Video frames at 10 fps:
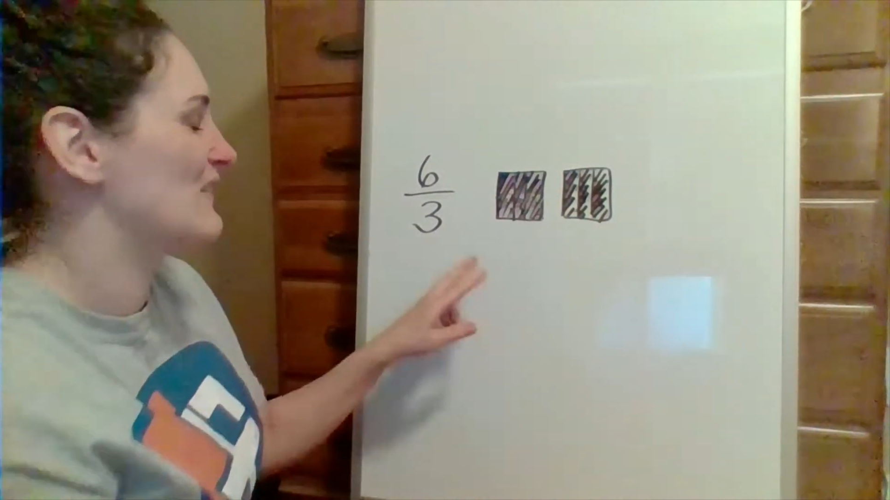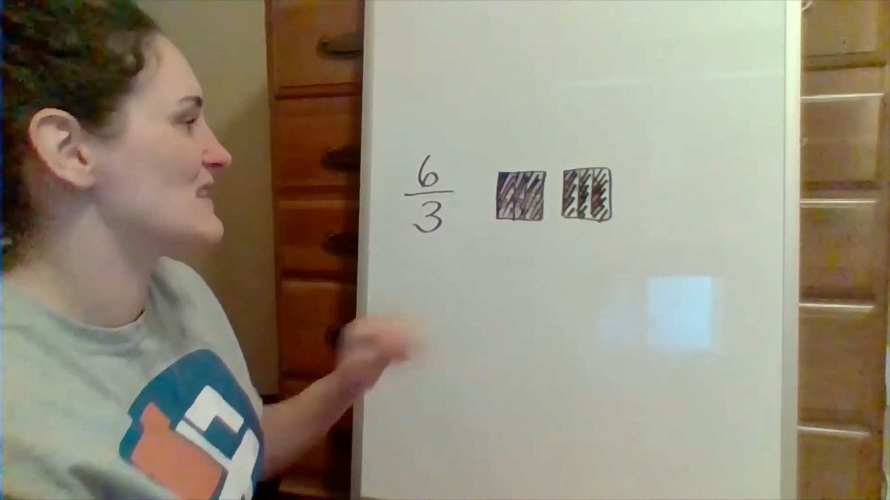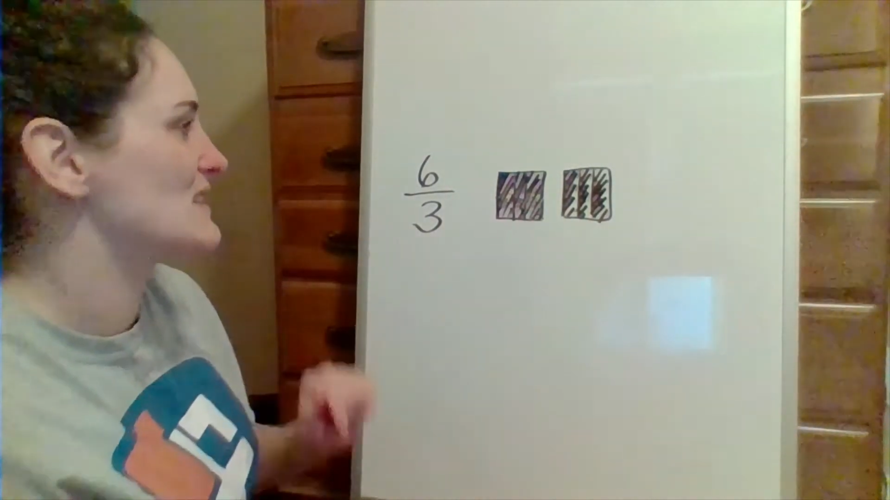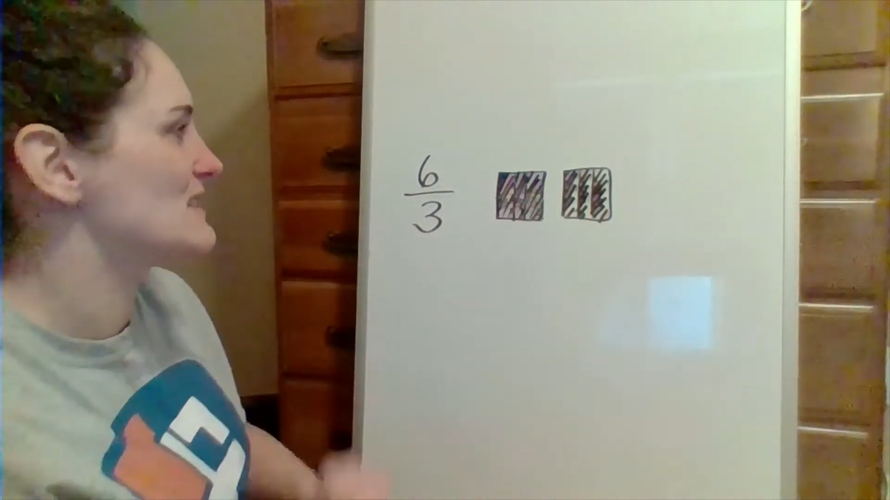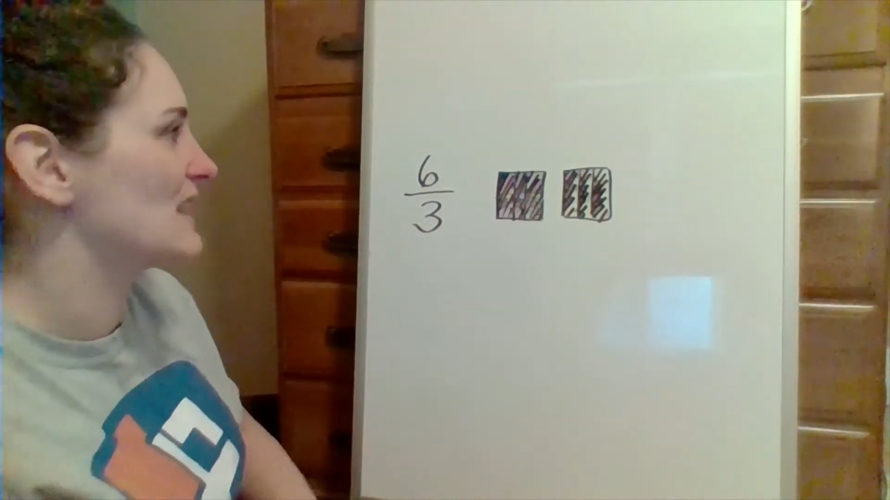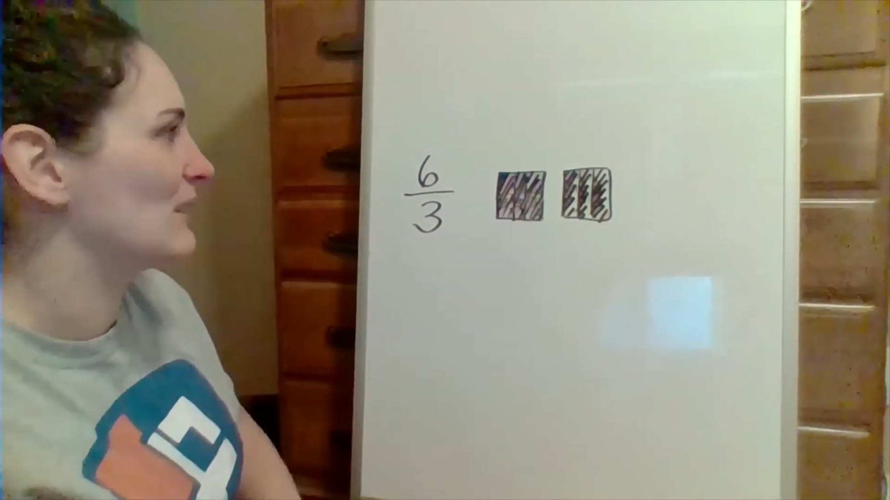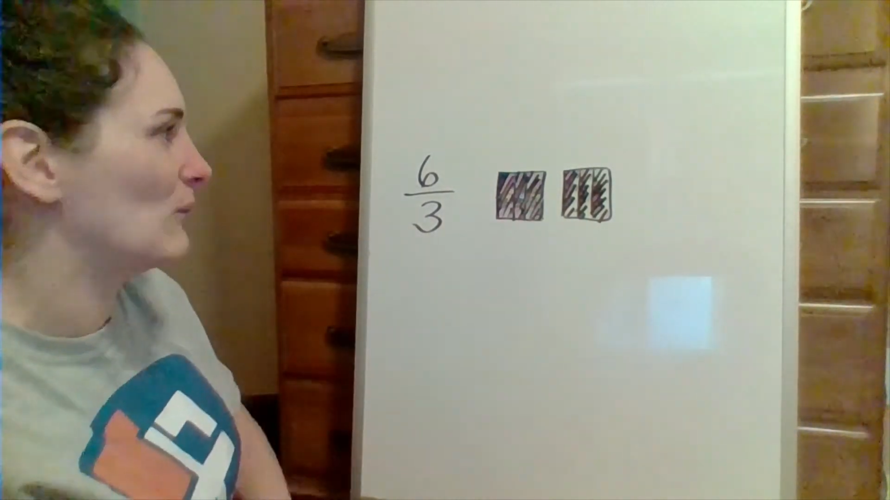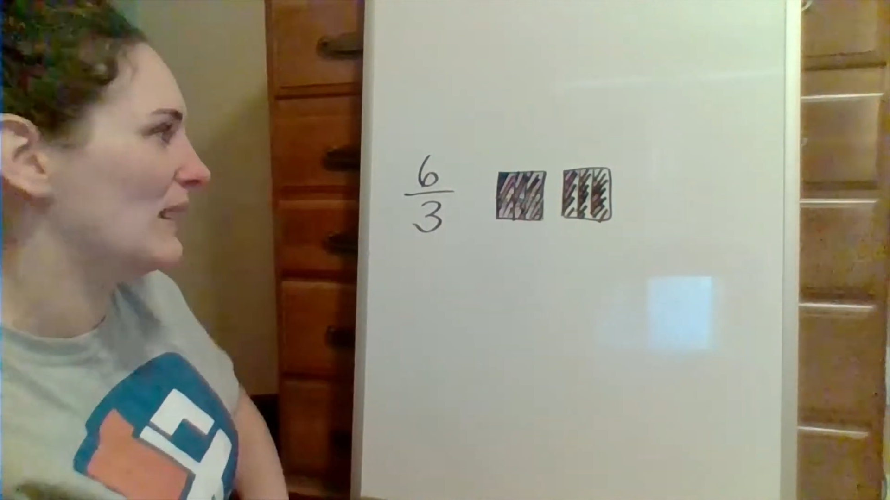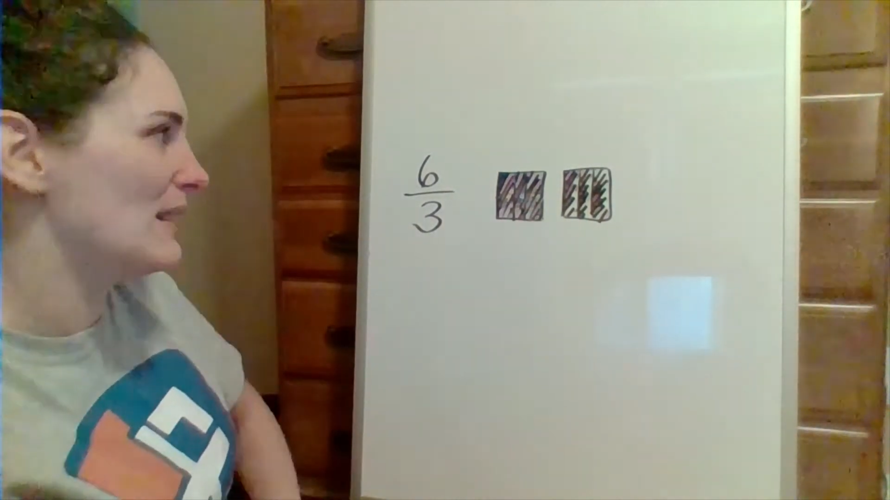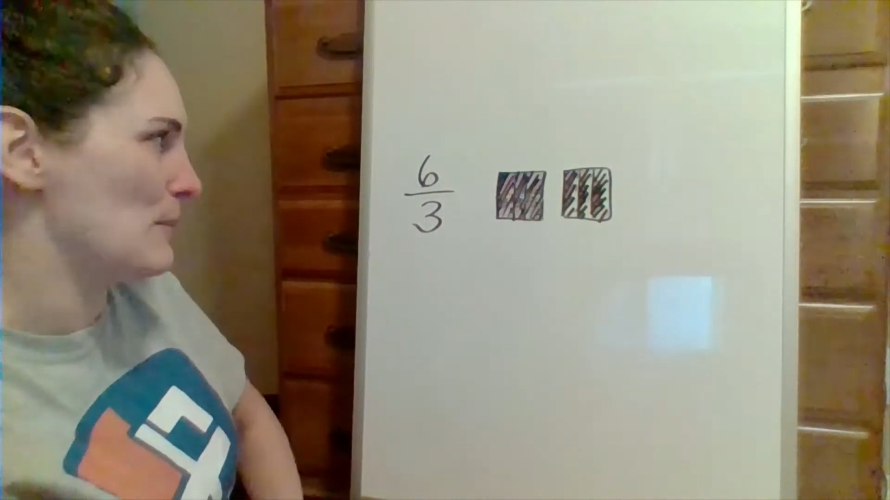this and say,
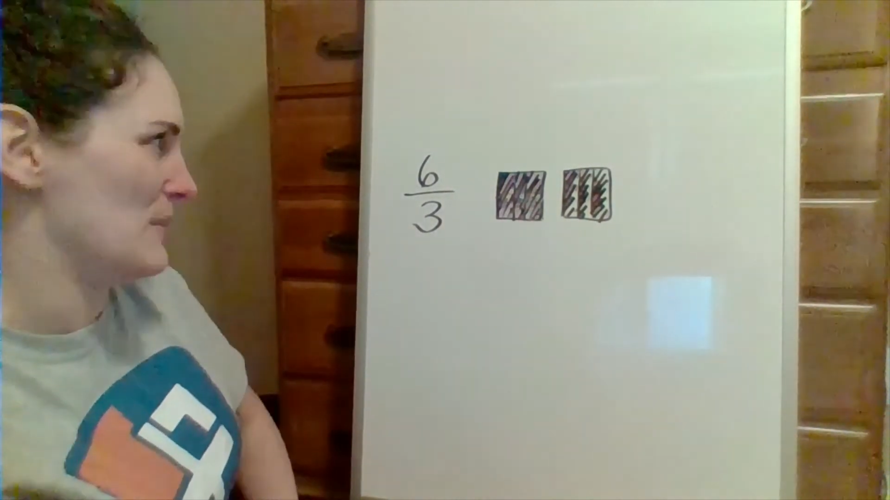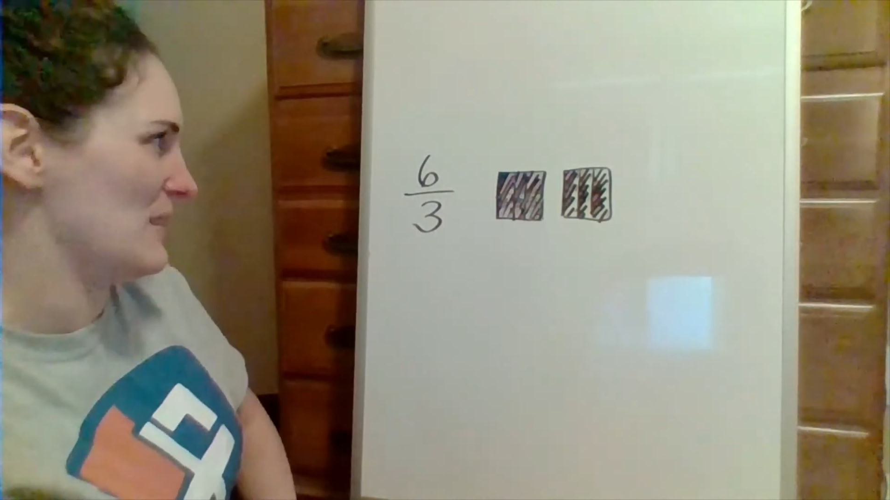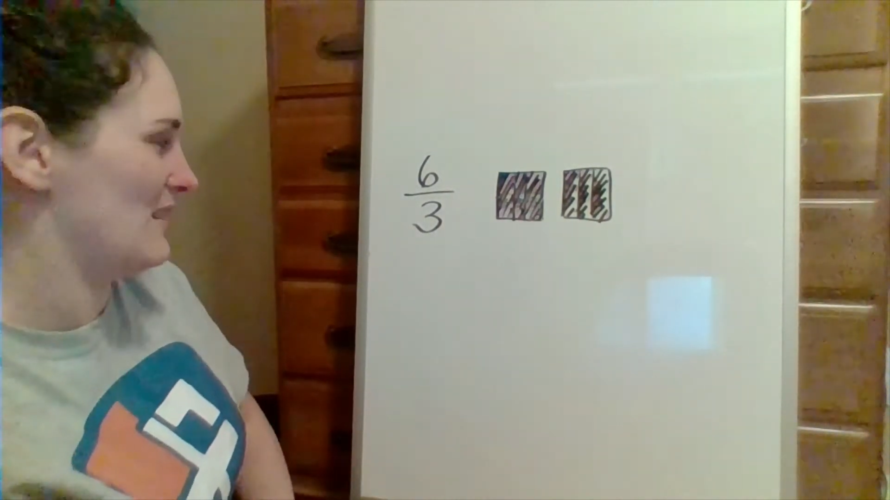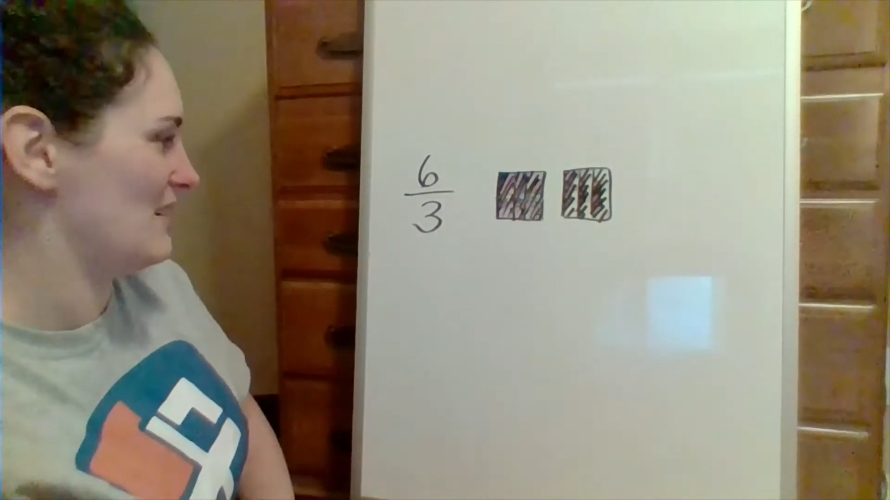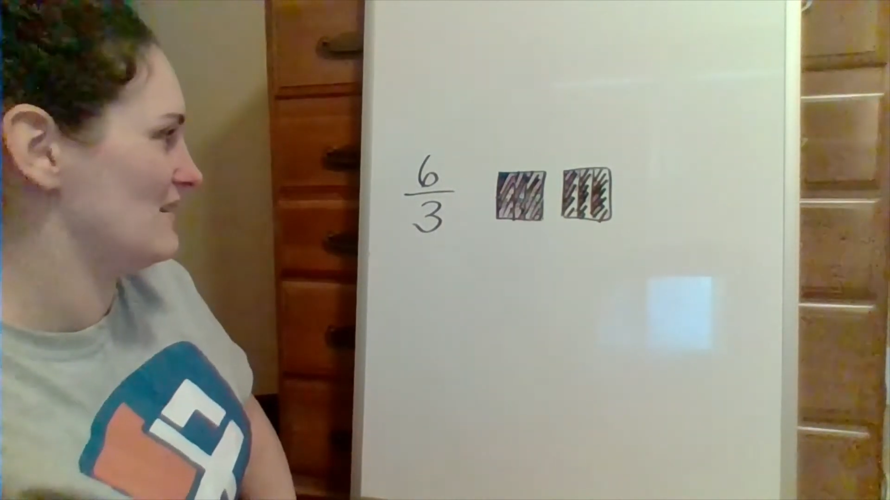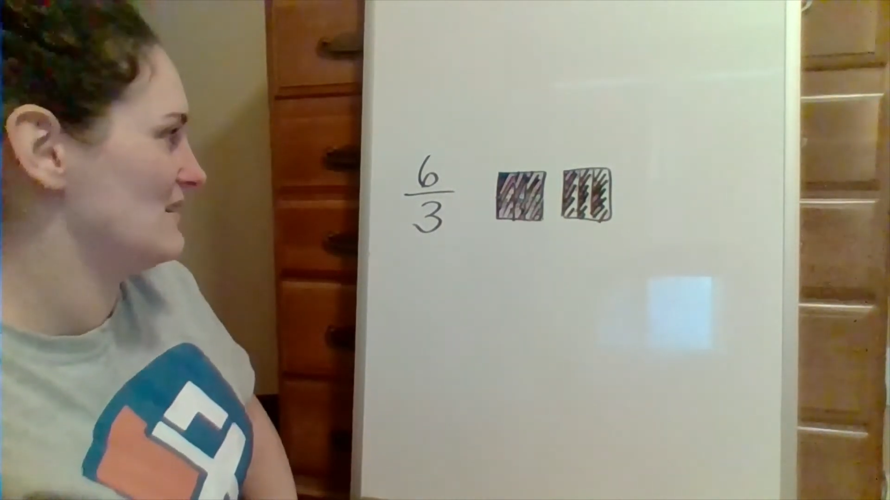wait a minute,